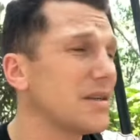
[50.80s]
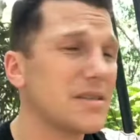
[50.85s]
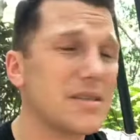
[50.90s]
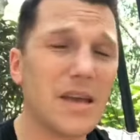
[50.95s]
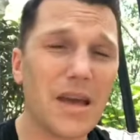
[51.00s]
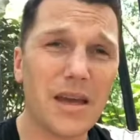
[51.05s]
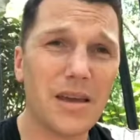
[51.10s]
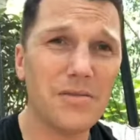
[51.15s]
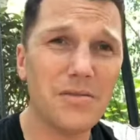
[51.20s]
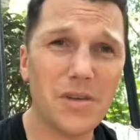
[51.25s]

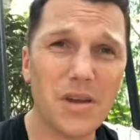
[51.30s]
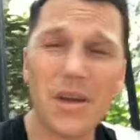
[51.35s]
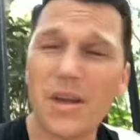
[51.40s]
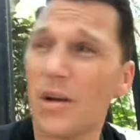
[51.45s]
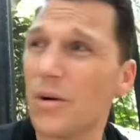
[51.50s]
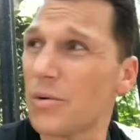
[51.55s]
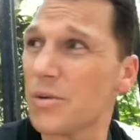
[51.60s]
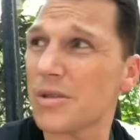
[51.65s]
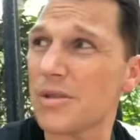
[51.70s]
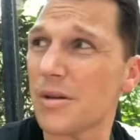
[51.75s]
Second
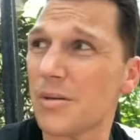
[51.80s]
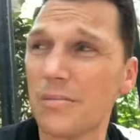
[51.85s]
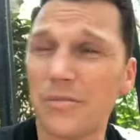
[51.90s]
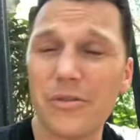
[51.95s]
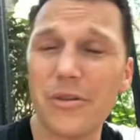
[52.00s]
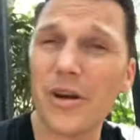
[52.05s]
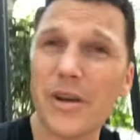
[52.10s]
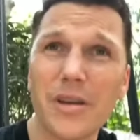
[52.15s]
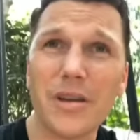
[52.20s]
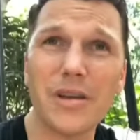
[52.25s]
video was some
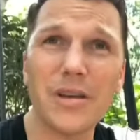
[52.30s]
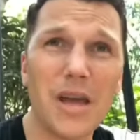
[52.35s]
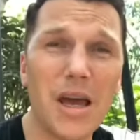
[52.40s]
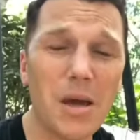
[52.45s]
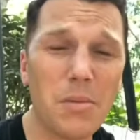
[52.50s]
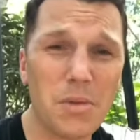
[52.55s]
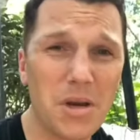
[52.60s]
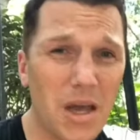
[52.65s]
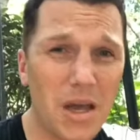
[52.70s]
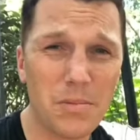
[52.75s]
fucking
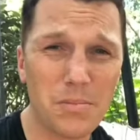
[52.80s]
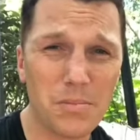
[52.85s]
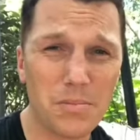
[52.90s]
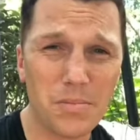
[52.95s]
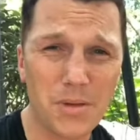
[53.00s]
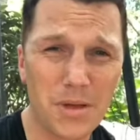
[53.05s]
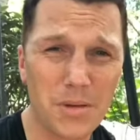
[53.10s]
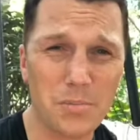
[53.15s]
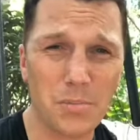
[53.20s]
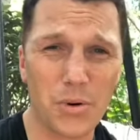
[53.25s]
Eminem
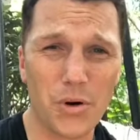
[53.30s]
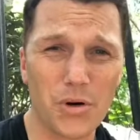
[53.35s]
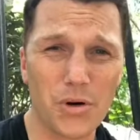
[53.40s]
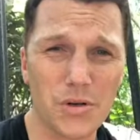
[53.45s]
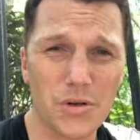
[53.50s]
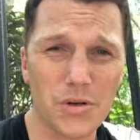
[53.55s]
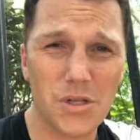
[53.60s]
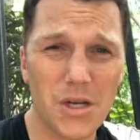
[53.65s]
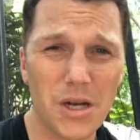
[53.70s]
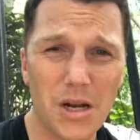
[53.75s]

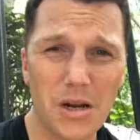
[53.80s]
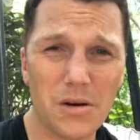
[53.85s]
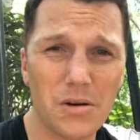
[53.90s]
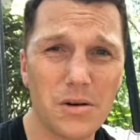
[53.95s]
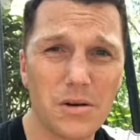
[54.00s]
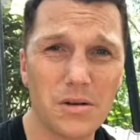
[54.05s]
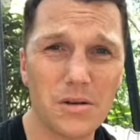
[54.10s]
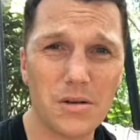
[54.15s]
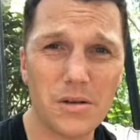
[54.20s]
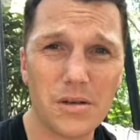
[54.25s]

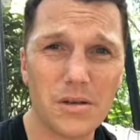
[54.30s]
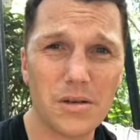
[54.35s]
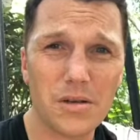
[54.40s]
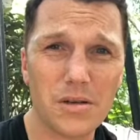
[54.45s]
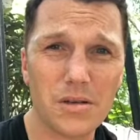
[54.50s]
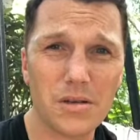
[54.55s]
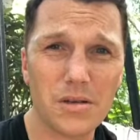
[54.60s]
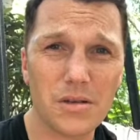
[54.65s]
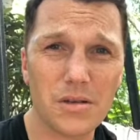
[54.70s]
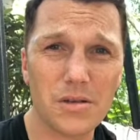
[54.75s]
impersonator
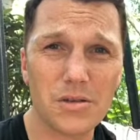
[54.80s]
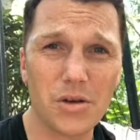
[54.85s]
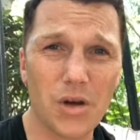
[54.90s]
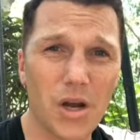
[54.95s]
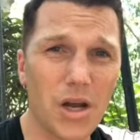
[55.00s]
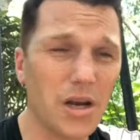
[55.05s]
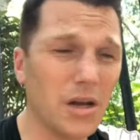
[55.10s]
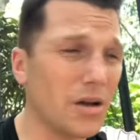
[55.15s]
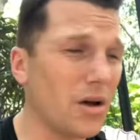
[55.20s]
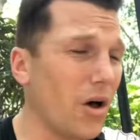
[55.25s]

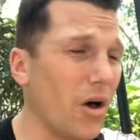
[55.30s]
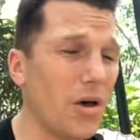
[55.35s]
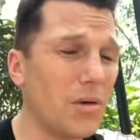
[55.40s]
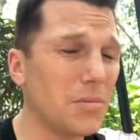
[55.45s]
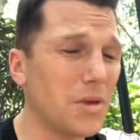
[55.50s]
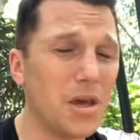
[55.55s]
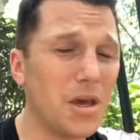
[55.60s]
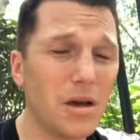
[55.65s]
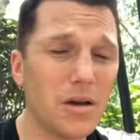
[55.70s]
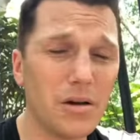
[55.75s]
trying to call
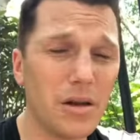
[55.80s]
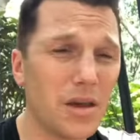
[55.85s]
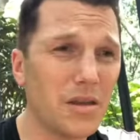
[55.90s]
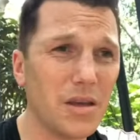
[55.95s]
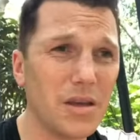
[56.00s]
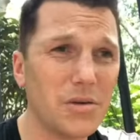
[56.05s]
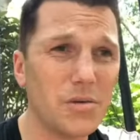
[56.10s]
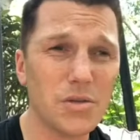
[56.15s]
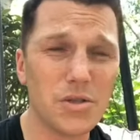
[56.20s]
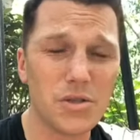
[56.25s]
me out. I
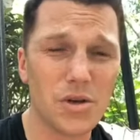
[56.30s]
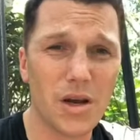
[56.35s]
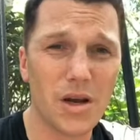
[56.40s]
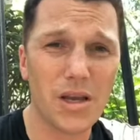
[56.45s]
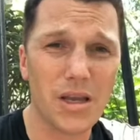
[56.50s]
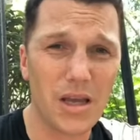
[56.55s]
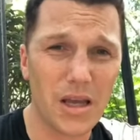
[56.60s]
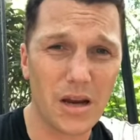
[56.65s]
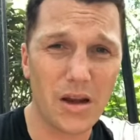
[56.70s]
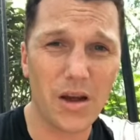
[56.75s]
think he was trying
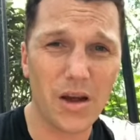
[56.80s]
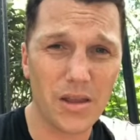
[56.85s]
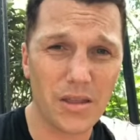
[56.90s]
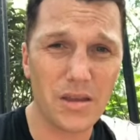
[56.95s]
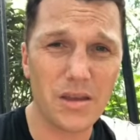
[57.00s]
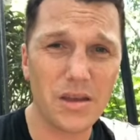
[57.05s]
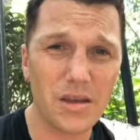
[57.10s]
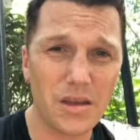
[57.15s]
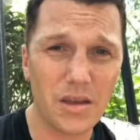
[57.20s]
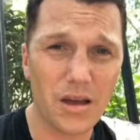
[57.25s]
to get
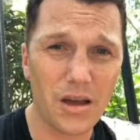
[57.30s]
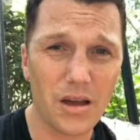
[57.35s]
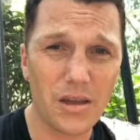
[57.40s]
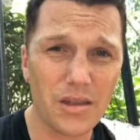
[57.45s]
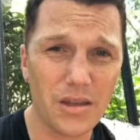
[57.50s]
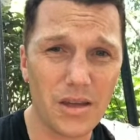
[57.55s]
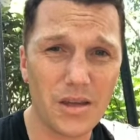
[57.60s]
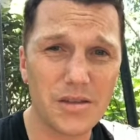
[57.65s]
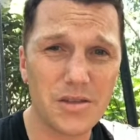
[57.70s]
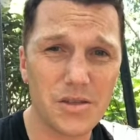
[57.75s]
on the
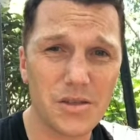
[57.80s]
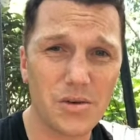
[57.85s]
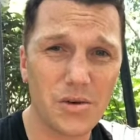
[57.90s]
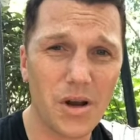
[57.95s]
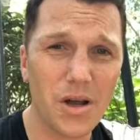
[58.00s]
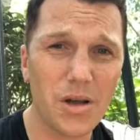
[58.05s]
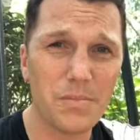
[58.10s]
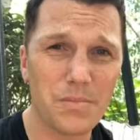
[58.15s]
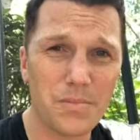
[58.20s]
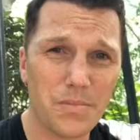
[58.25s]
on the
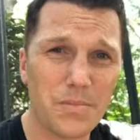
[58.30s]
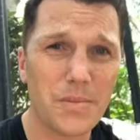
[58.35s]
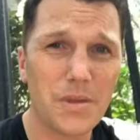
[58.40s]
Instagram.